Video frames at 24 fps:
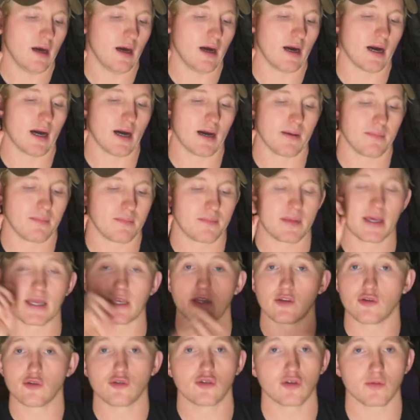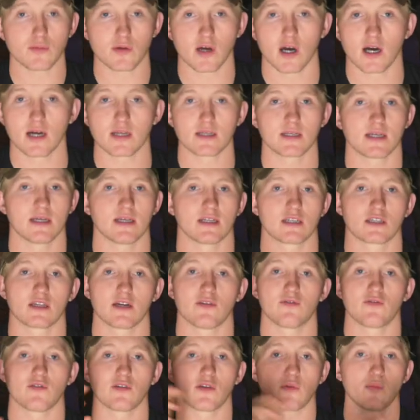and YouTube content,
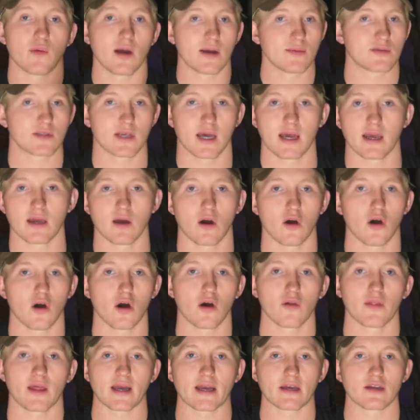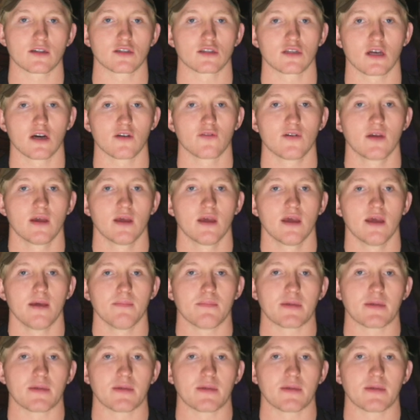stuff for your website, all that good stuff,